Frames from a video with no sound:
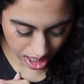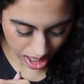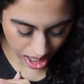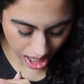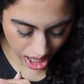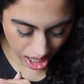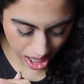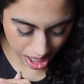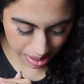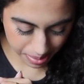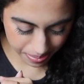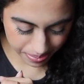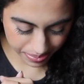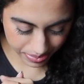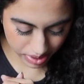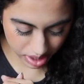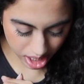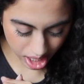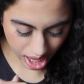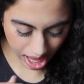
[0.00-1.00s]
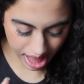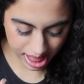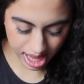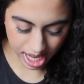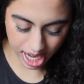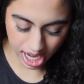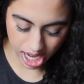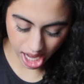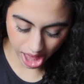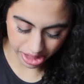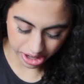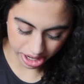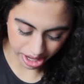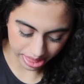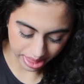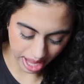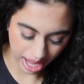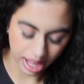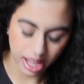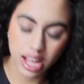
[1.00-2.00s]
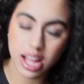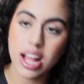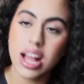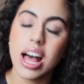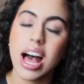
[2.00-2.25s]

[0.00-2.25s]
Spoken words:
And then another thing